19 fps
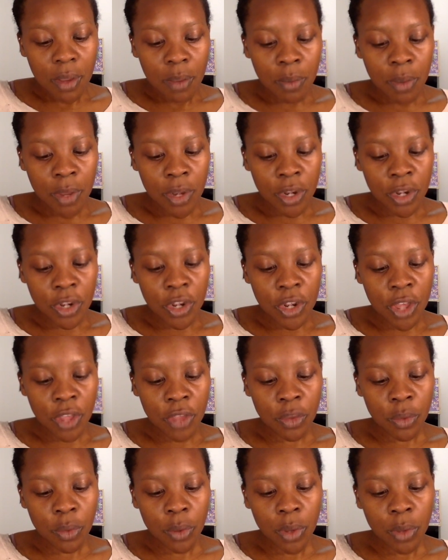But
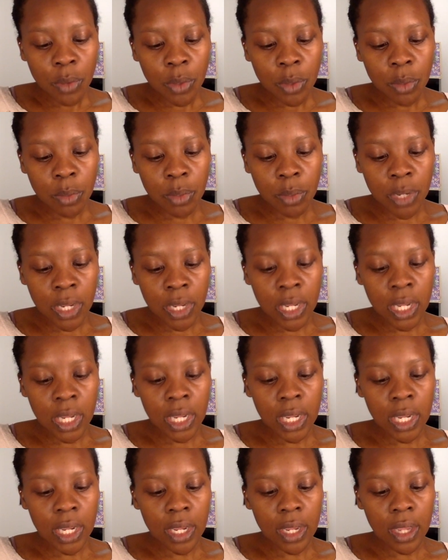another one would
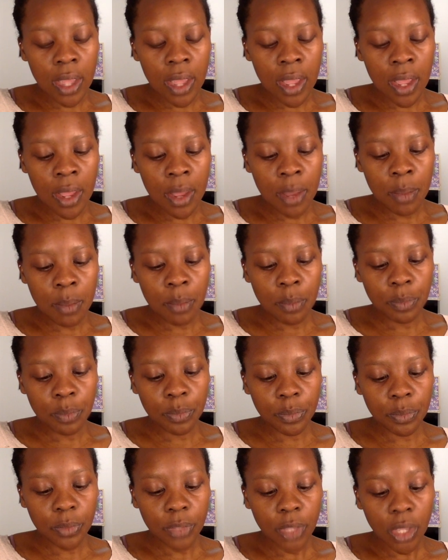be,
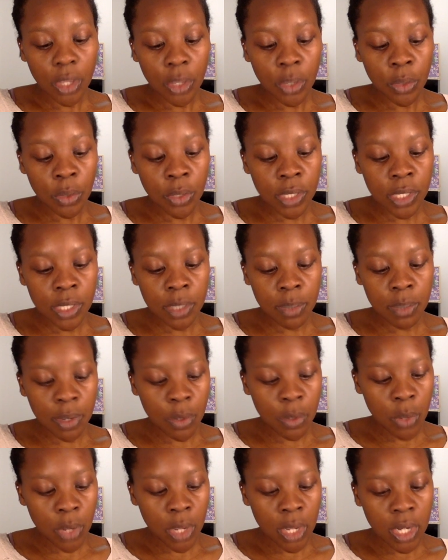this is a big
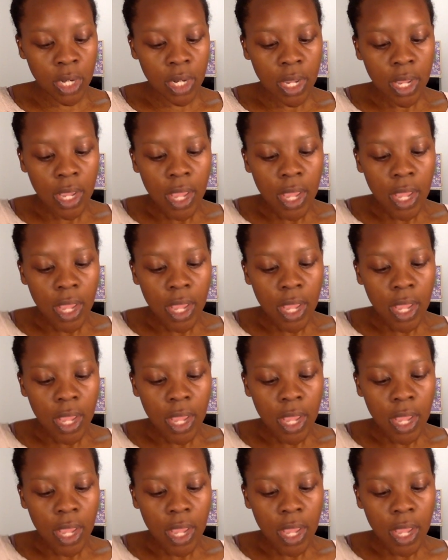one.